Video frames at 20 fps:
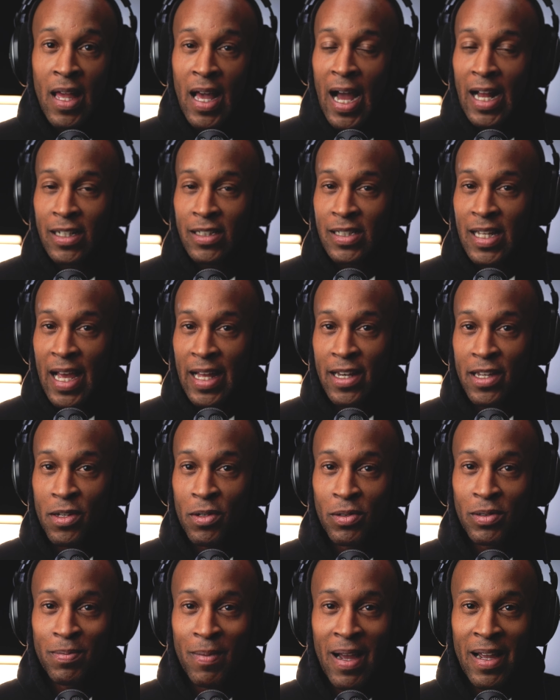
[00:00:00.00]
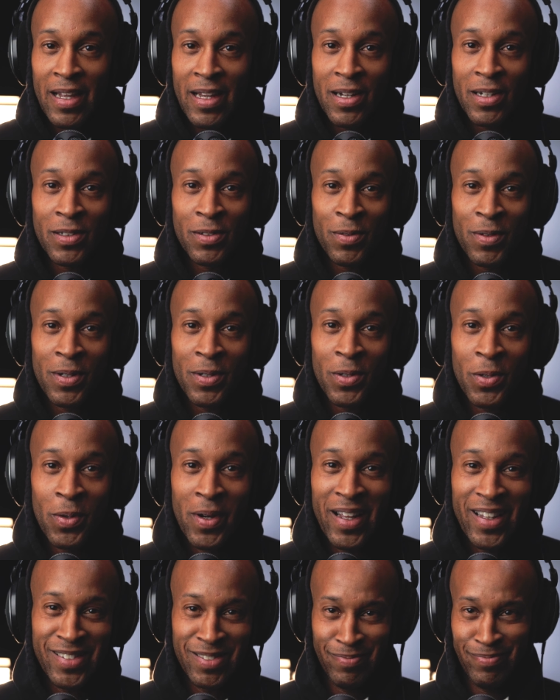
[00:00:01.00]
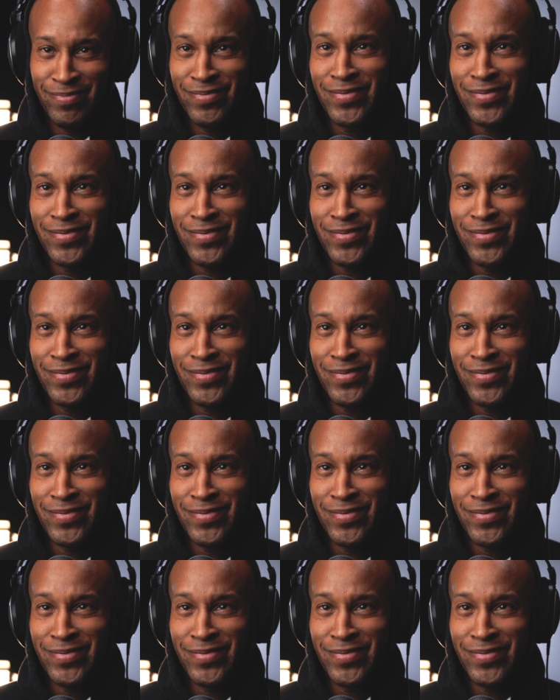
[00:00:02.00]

I just had to use my ears real quick.